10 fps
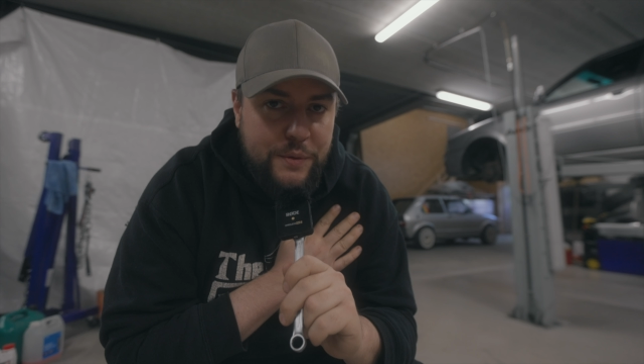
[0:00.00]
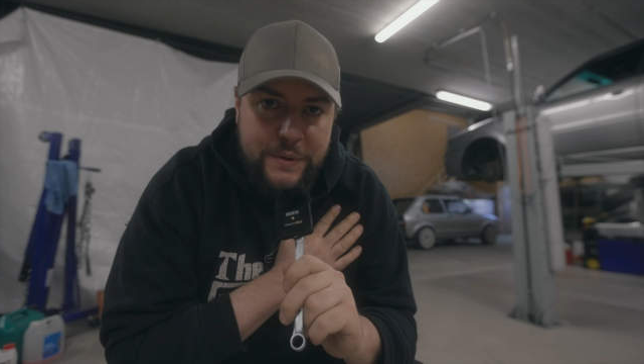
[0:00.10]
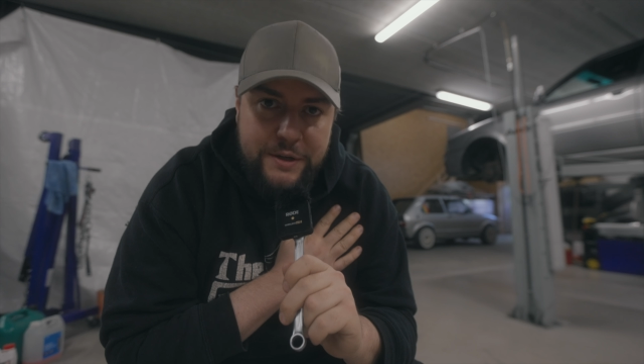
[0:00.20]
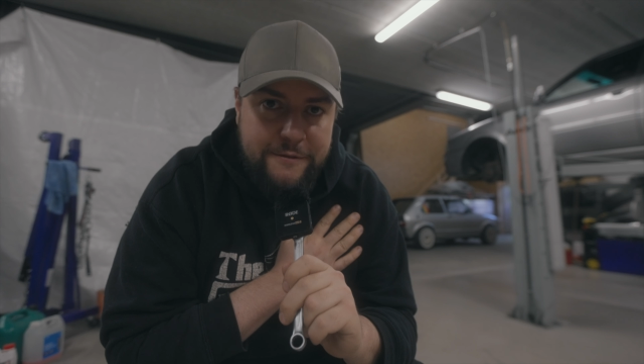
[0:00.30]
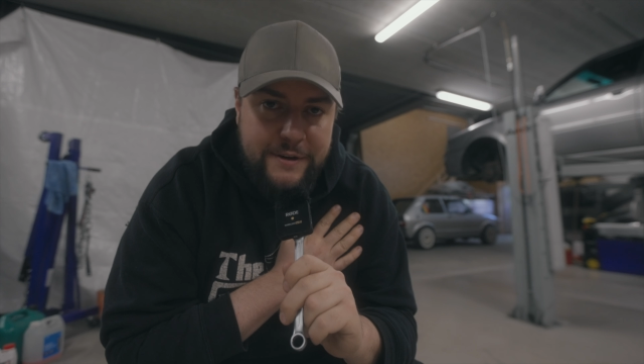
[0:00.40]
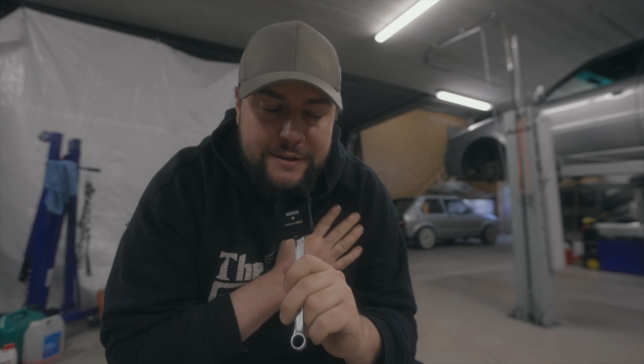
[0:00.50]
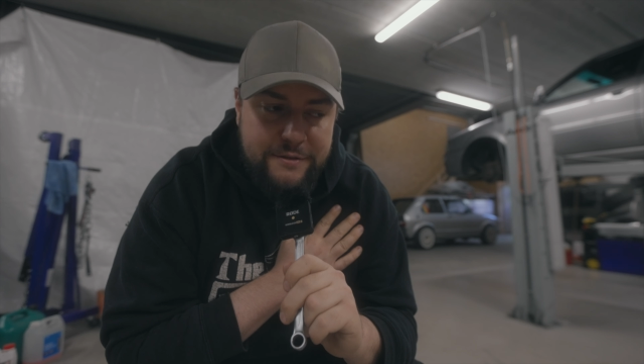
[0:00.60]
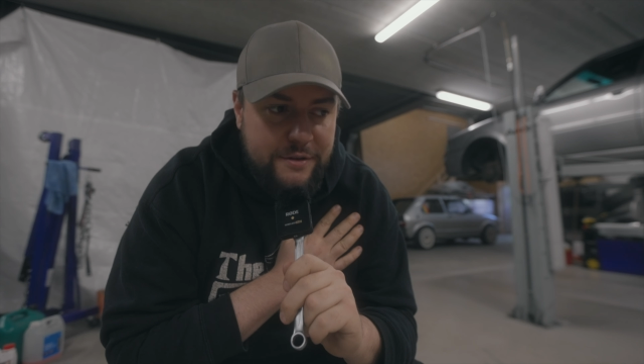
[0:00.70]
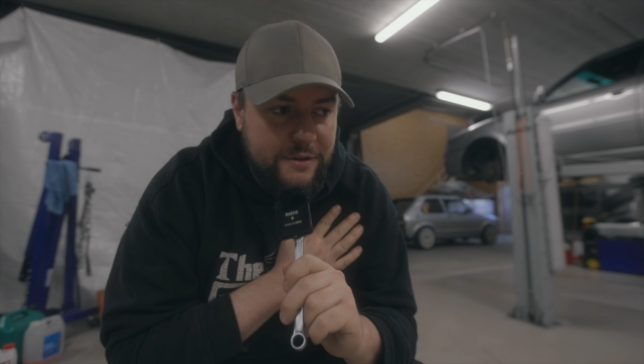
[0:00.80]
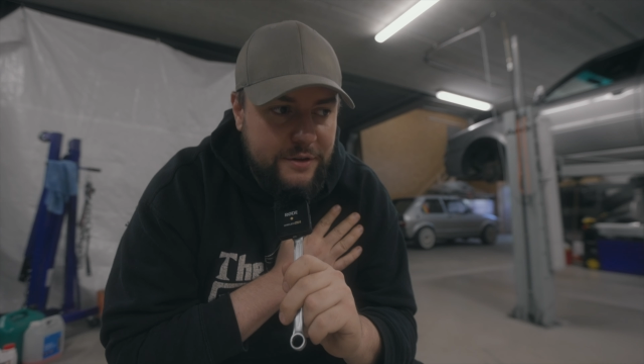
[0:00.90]
with your
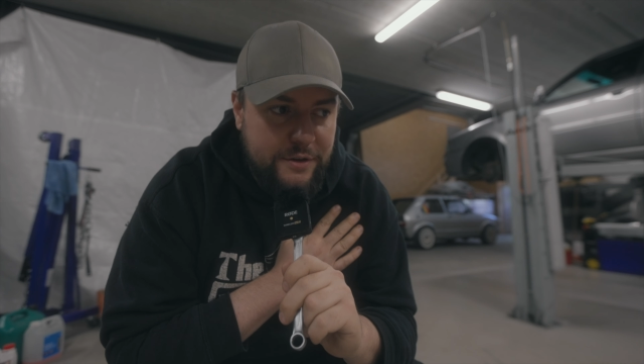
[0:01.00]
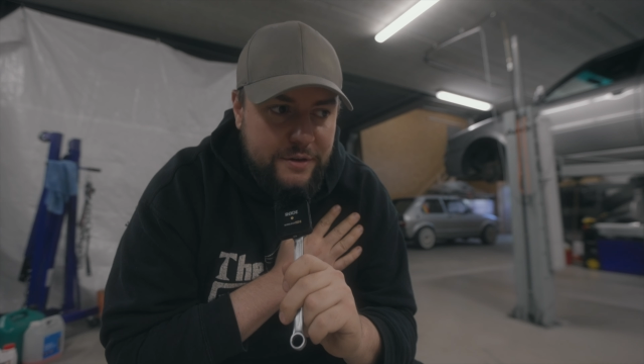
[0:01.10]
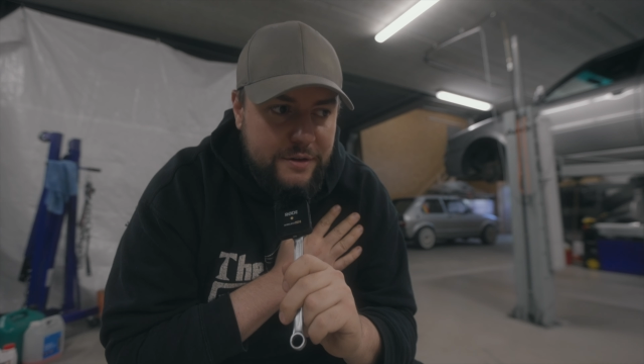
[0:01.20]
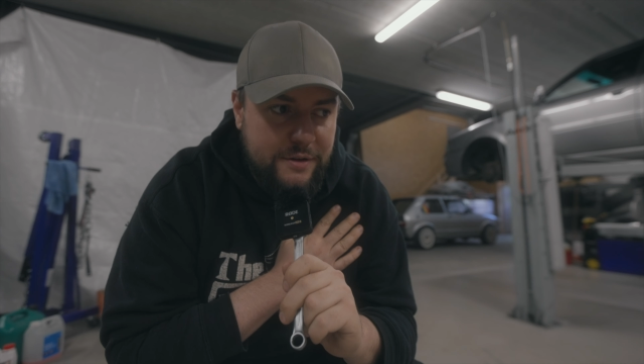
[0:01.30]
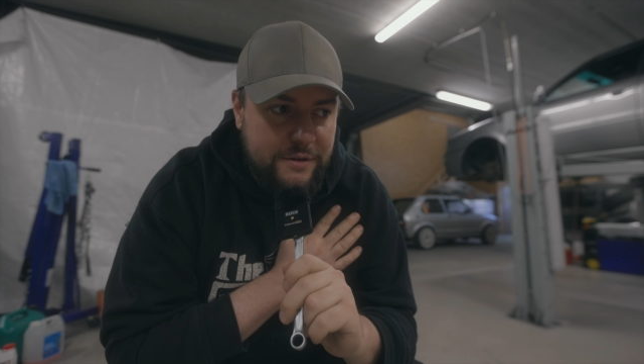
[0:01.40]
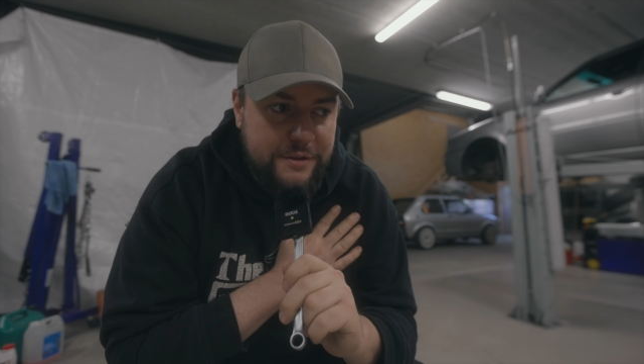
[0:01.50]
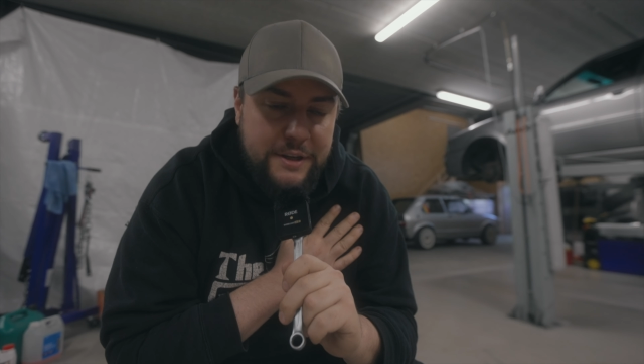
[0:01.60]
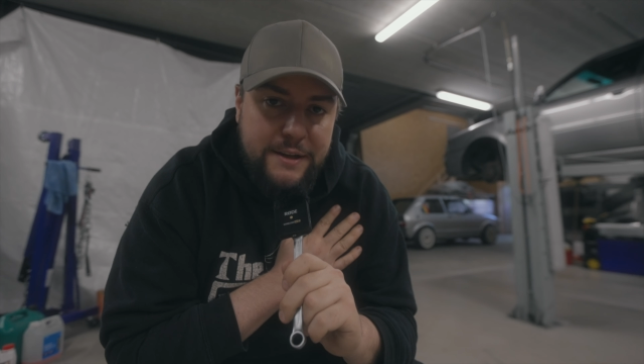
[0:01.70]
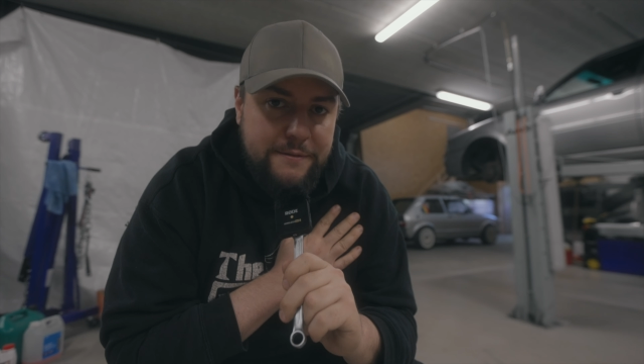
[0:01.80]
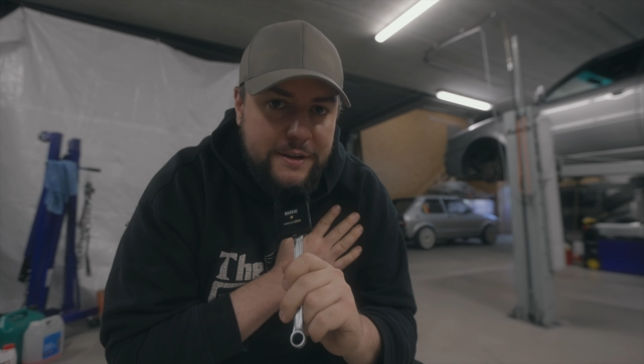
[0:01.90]
friends or your
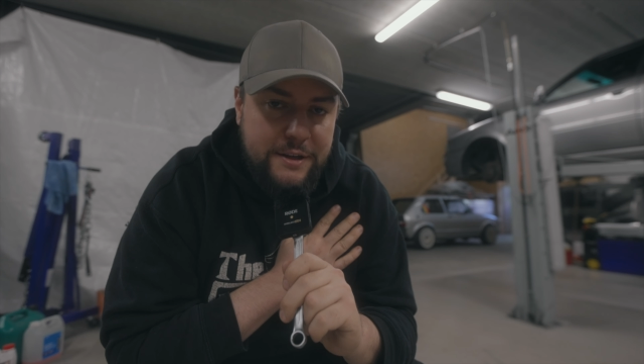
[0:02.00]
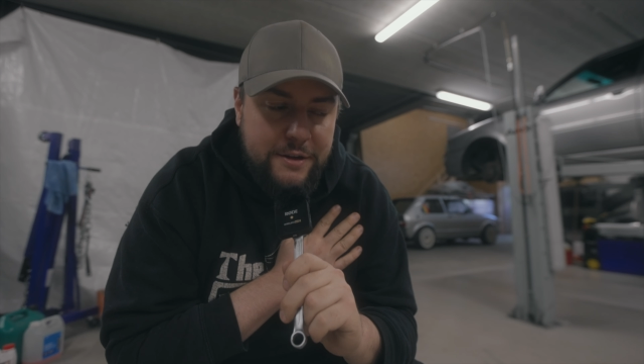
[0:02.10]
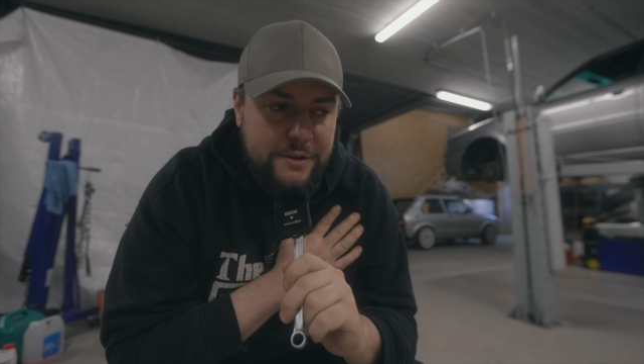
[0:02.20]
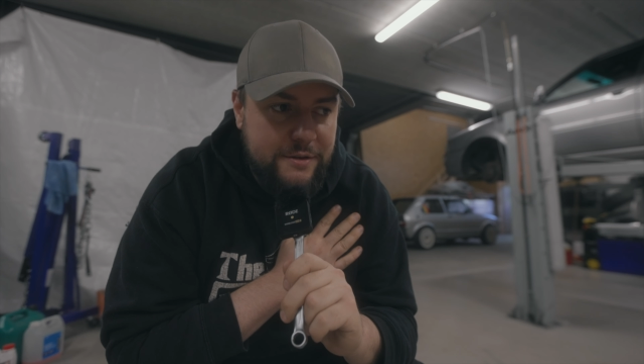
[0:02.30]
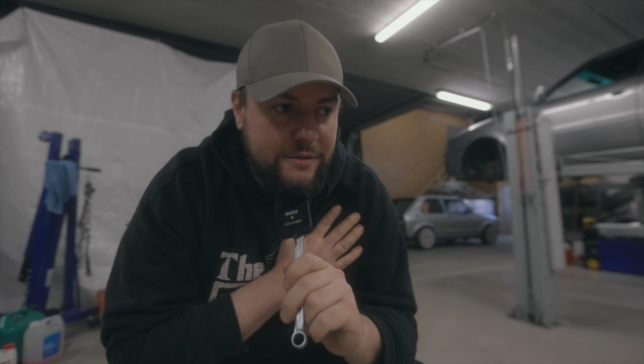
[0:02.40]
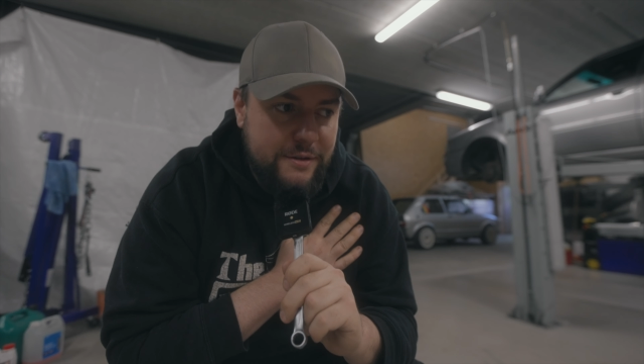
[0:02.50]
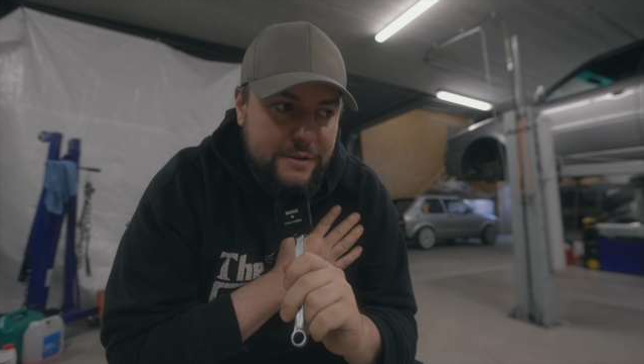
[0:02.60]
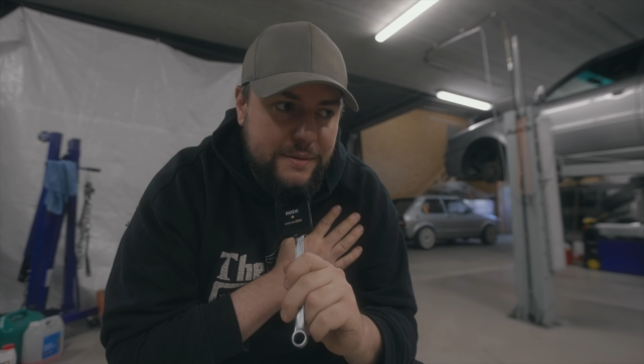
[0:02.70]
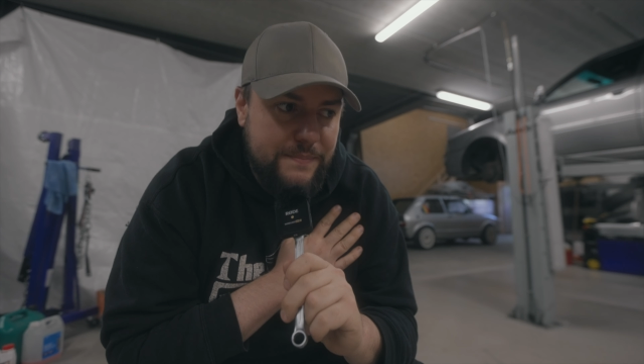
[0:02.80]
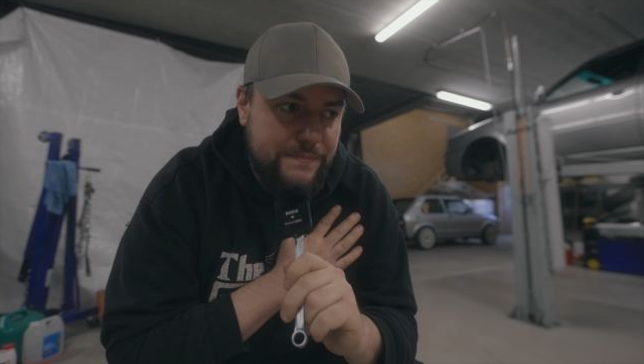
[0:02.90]
significant other,
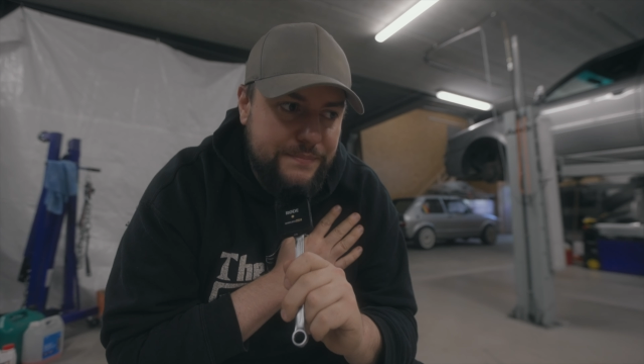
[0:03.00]
or